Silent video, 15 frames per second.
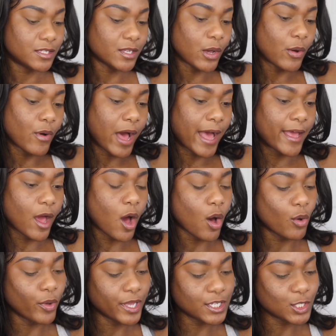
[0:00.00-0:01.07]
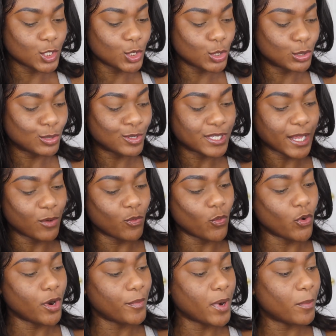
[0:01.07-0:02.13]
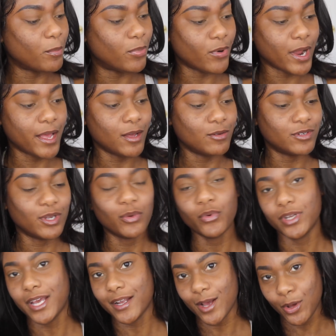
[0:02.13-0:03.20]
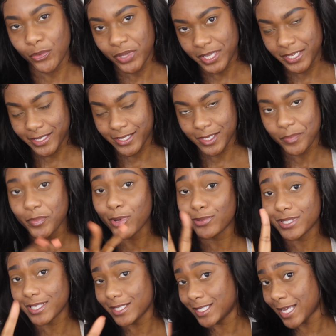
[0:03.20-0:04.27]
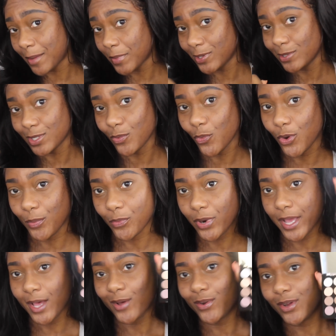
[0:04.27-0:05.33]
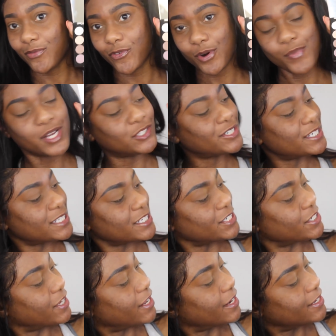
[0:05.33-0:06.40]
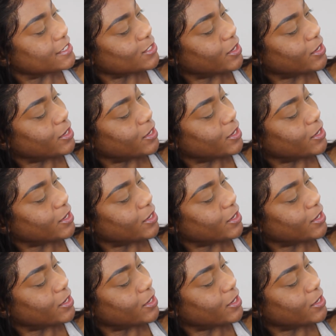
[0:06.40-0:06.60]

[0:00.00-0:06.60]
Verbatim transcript: So I always use a warm brown. Well, not always. Most of the time I use a warm brown for my transition color.